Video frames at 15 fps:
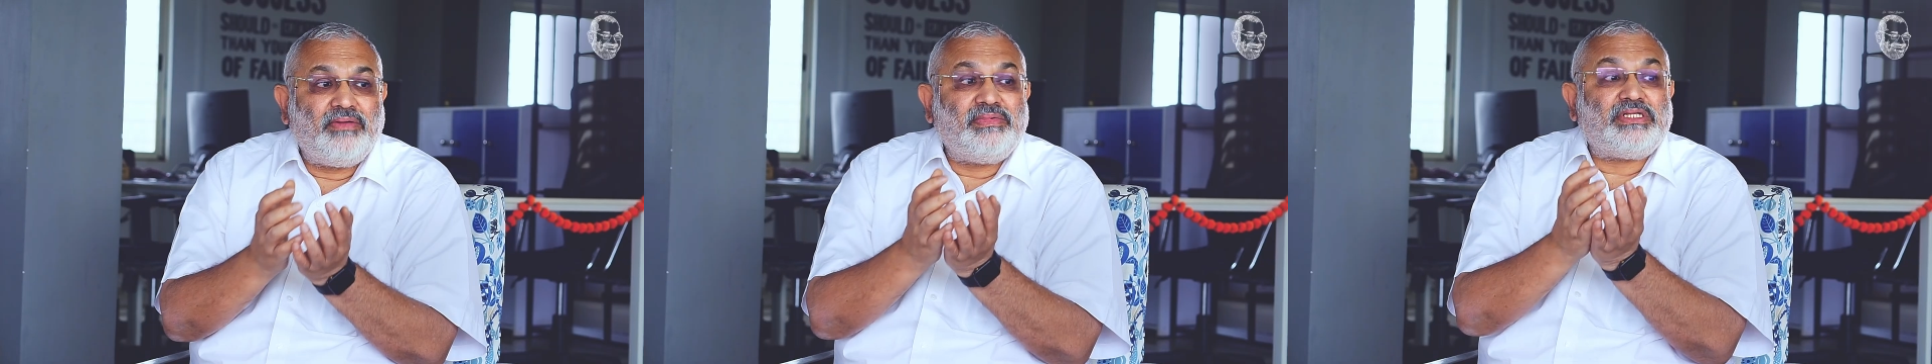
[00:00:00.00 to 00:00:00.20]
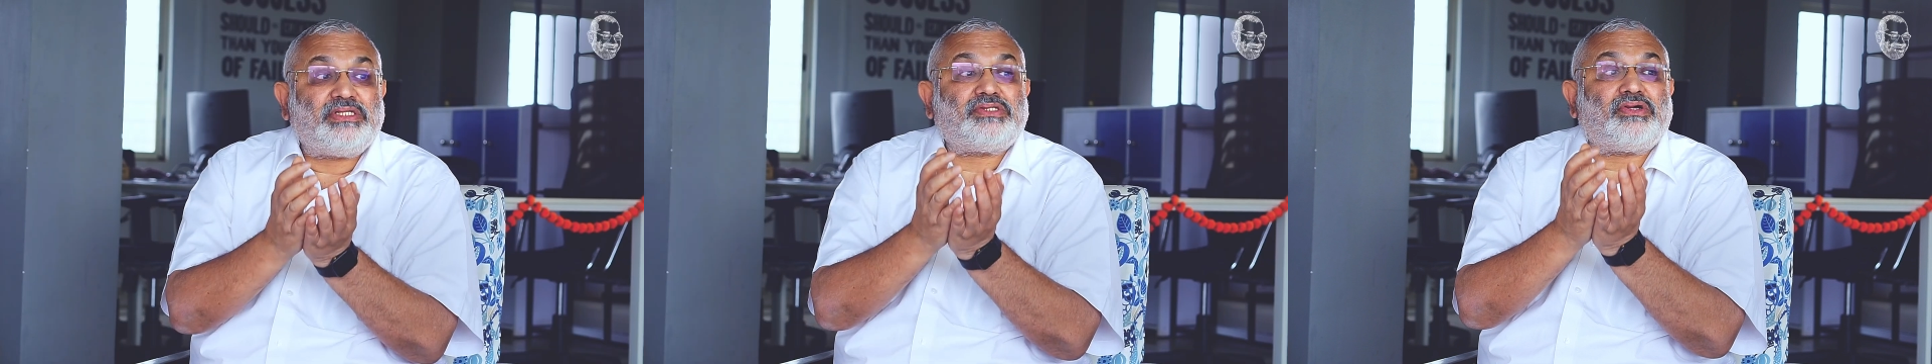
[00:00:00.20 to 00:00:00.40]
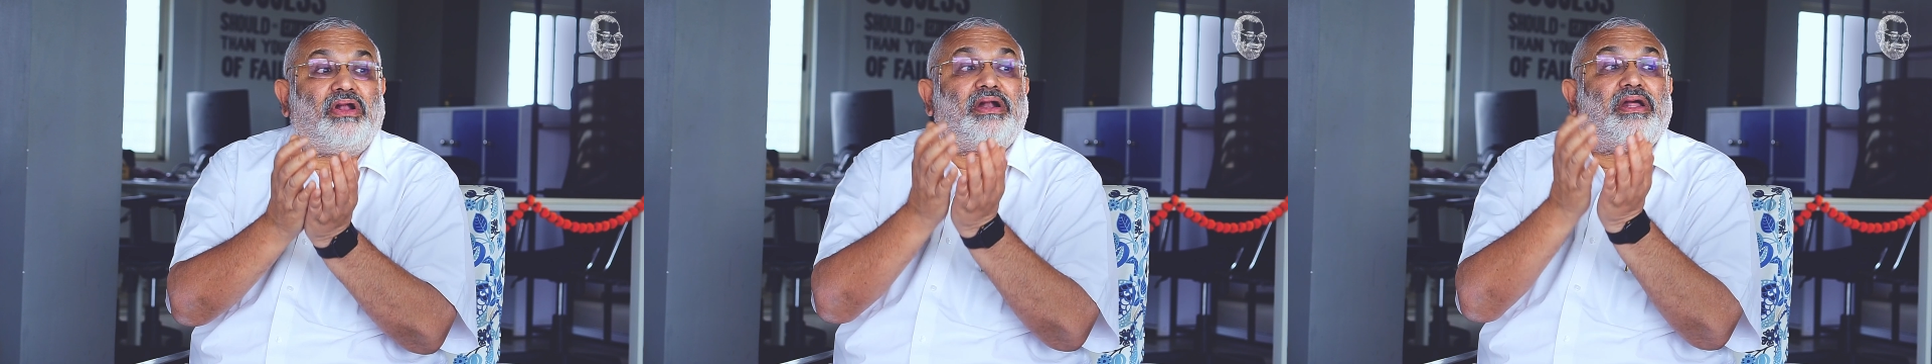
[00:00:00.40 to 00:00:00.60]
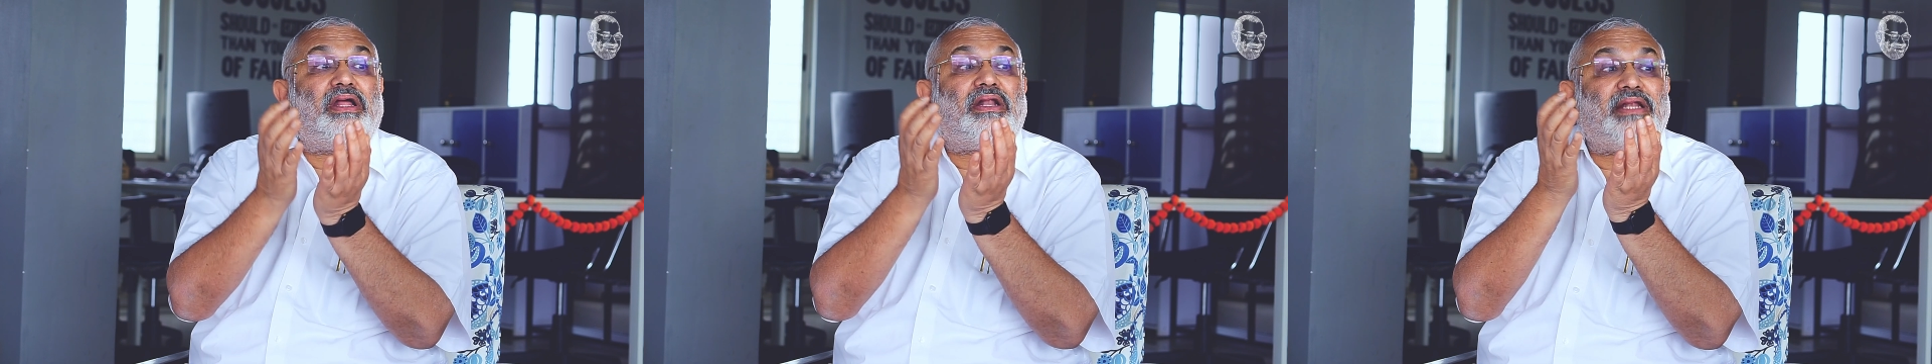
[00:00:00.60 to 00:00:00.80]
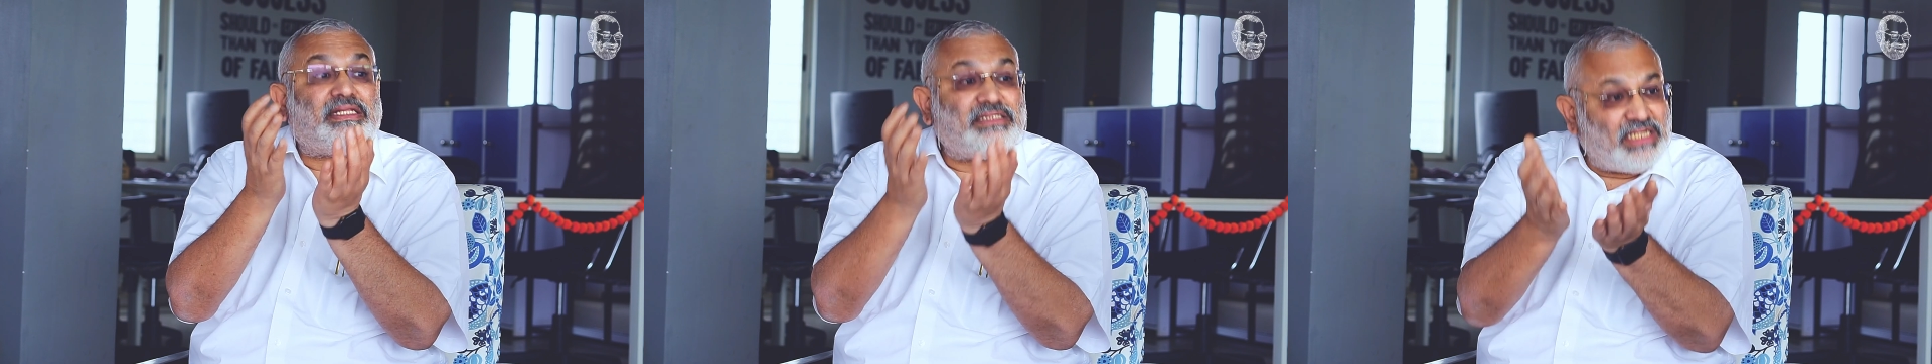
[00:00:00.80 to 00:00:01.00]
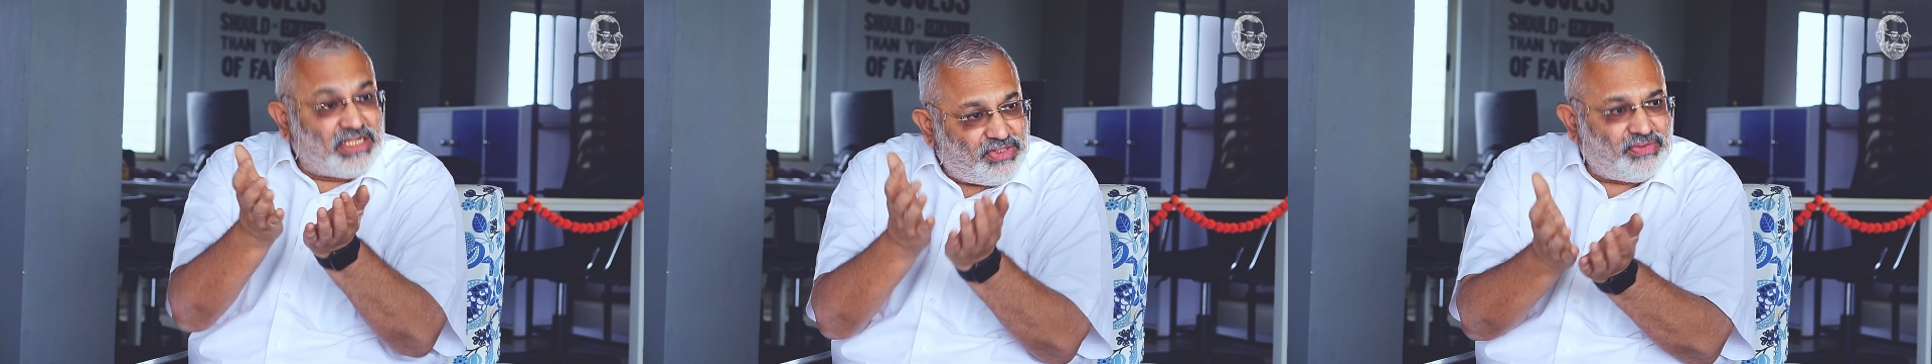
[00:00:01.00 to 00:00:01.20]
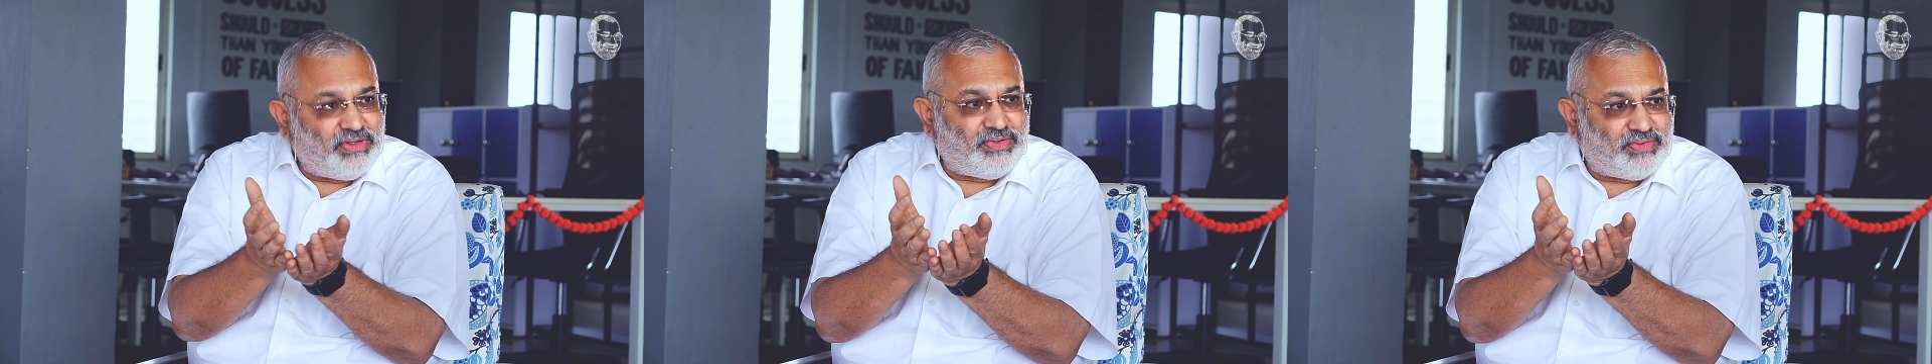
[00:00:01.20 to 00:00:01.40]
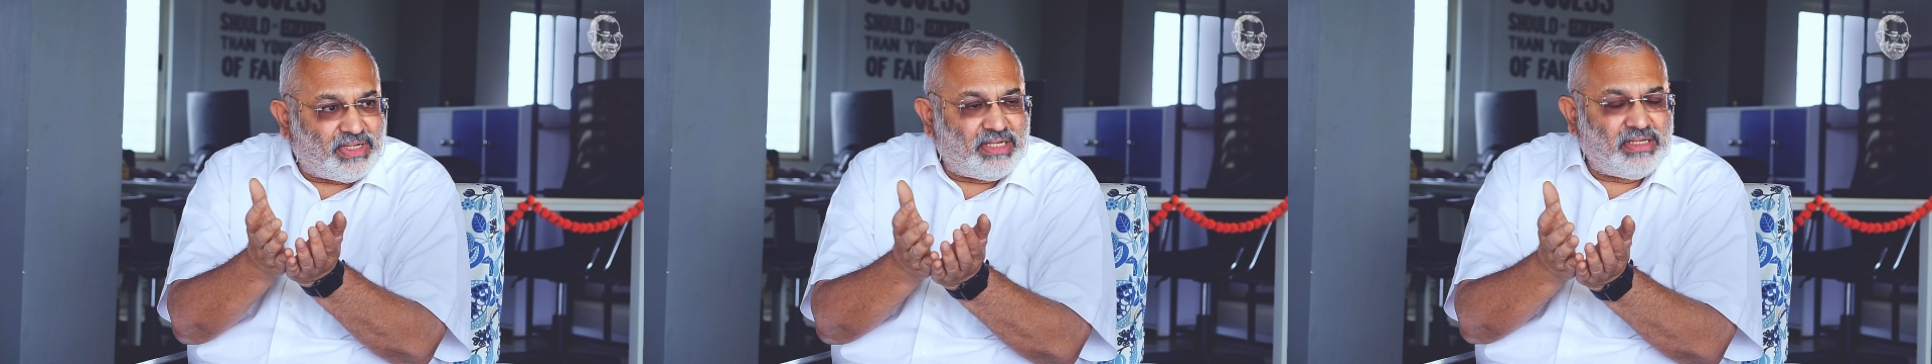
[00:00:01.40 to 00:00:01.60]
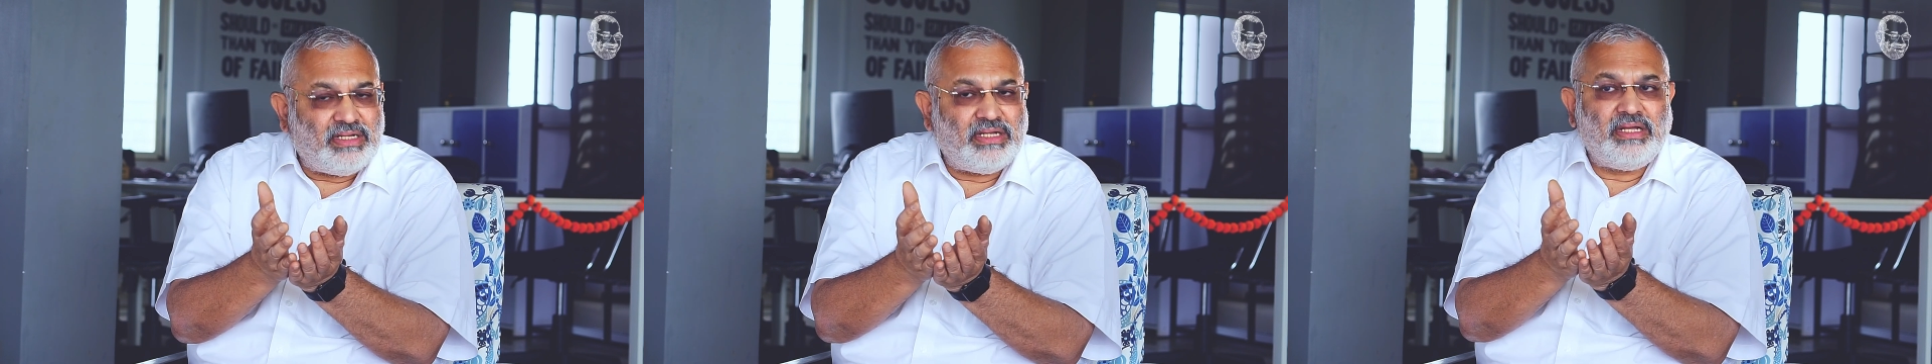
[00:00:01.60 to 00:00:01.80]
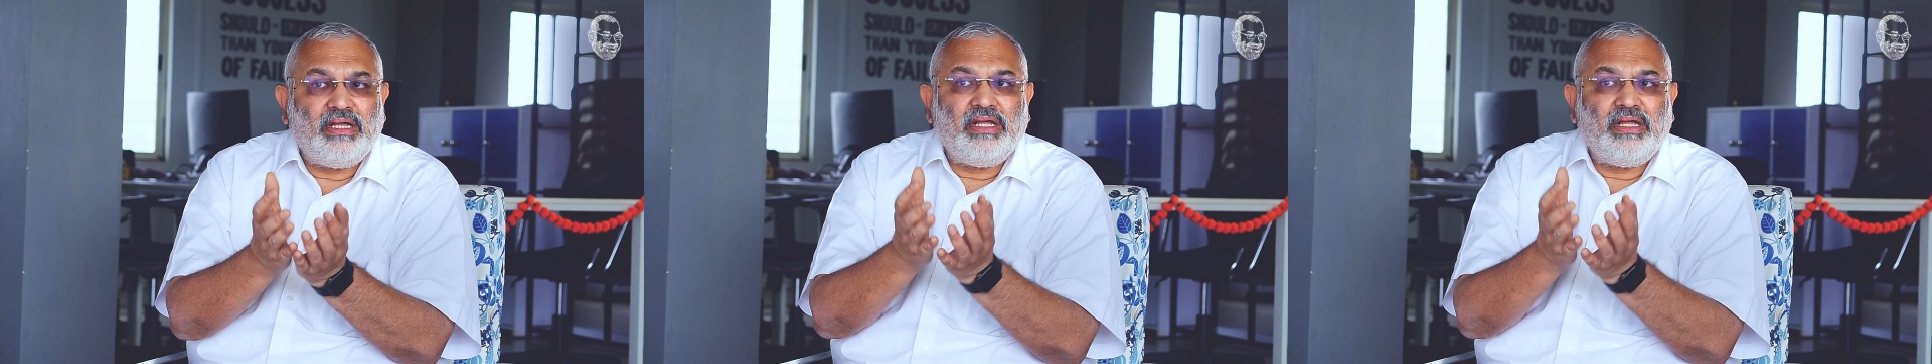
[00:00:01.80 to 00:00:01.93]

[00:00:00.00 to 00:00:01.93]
which is called residual urine,